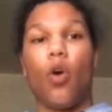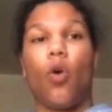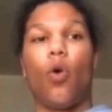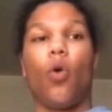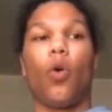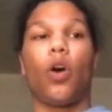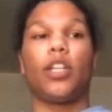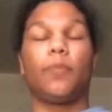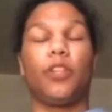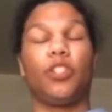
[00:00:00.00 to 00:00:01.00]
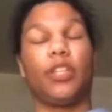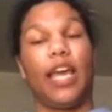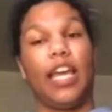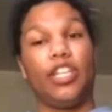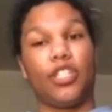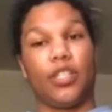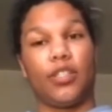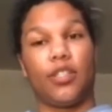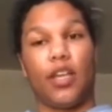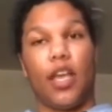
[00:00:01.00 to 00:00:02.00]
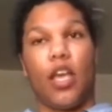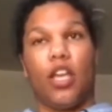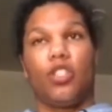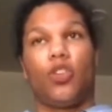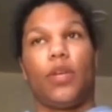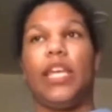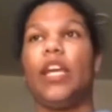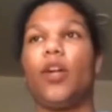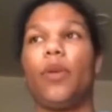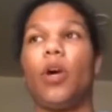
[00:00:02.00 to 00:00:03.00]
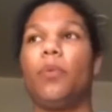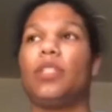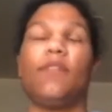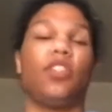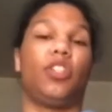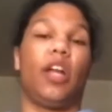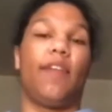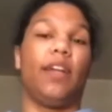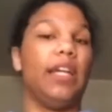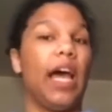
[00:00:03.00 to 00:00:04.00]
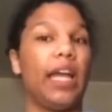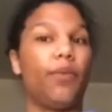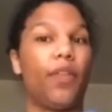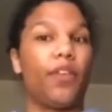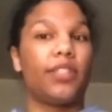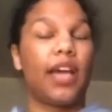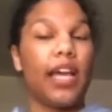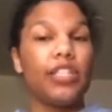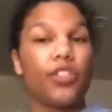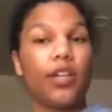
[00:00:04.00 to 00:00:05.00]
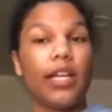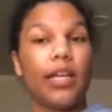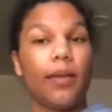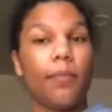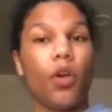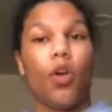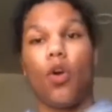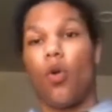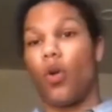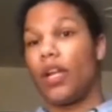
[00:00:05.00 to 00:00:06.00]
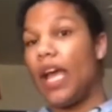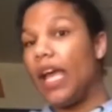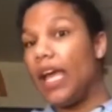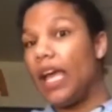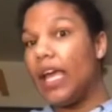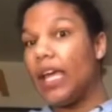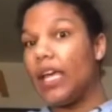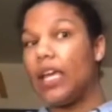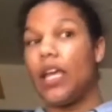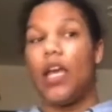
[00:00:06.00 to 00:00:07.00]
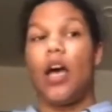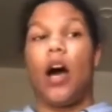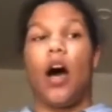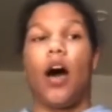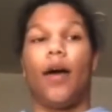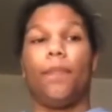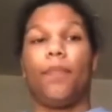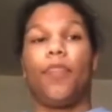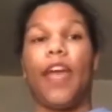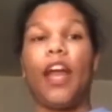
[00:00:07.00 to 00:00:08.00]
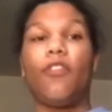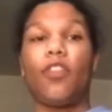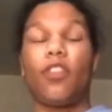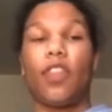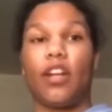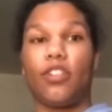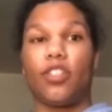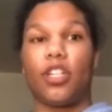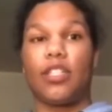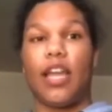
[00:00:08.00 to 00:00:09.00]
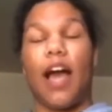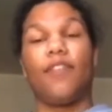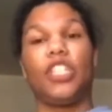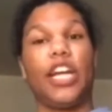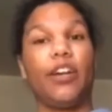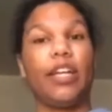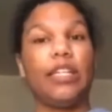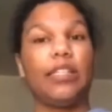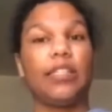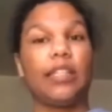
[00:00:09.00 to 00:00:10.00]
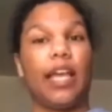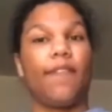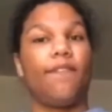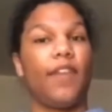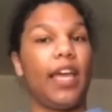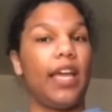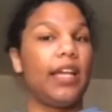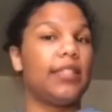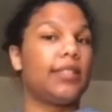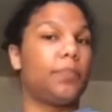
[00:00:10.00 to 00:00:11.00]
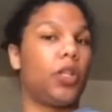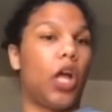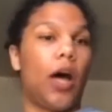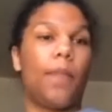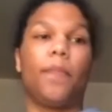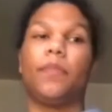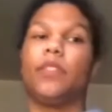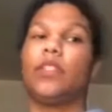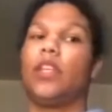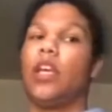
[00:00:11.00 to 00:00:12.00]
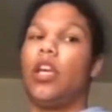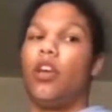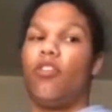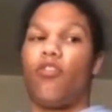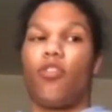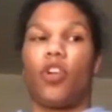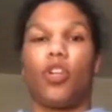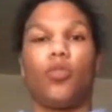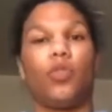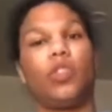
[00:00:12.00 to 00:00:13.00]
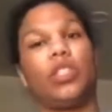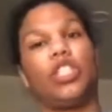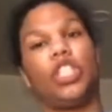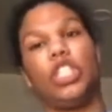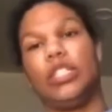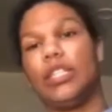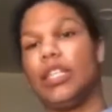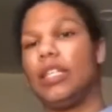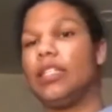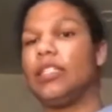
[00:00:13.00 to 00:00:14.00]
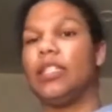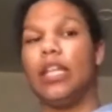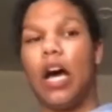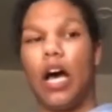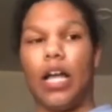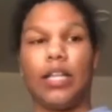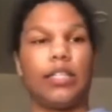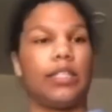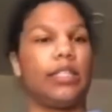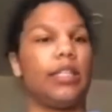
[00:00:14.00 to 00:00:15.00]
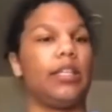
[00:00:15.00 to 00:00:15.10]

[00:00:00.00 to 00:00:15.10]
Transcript: or special occasions. So here we almost have dessert every night, whether it's ice cream or cake. There for their desserts, they have cherries like figs, plums, fruits, cheeses, nuts,